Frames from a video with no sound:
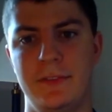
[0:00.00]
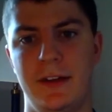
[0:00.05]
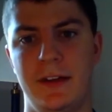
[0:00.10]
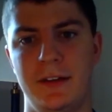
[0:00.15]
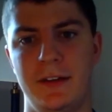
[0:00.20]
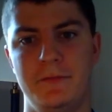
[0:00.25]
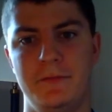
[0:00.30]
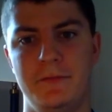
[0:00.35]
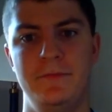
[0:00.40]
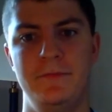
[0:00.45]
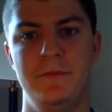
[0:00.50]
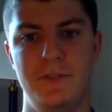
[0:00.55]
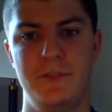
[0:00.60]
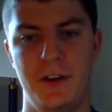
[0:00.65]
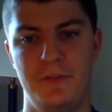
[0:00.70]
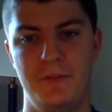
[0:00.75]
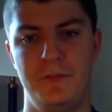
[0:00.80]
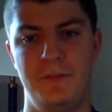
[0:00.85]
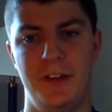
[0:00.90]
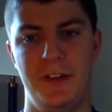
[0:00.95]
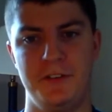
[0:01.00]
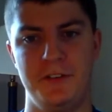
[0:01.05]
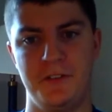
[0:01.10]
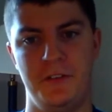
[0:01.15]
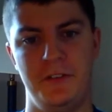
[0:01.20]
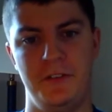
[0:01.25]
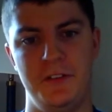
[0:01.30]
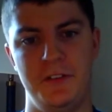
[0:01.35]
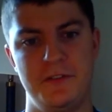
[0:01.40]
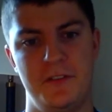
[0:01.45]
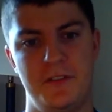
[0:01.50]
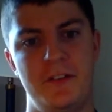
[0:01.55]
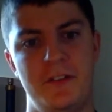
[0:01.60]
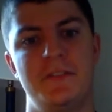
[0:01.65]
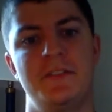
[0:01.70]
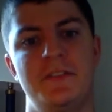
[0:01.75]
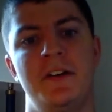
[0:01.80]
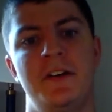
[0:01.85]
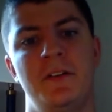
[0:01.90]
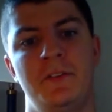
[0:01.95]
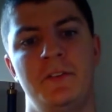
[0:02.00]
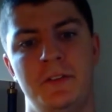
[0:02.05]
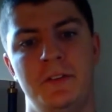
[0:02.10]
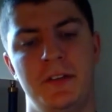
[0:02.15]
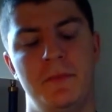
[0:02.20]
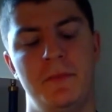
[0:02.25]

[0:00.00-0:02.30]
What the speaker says: kind of trying to flesh all these thoughts out, it'll